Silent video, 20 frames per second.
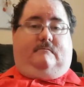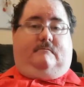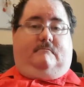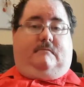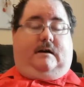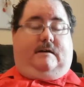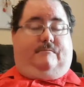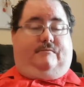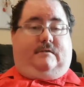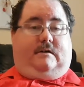
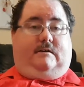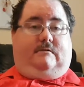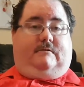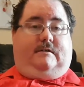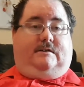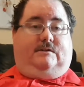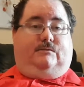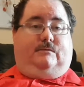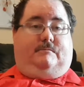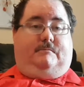my
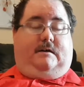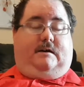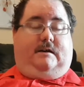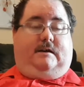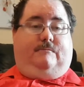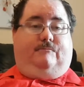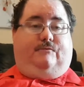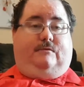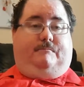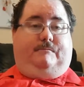progress with my
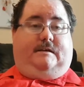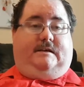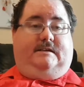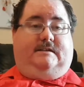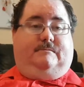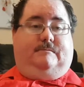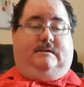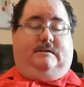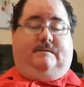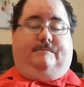hip
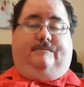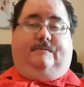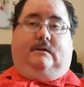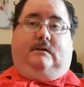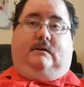replacement.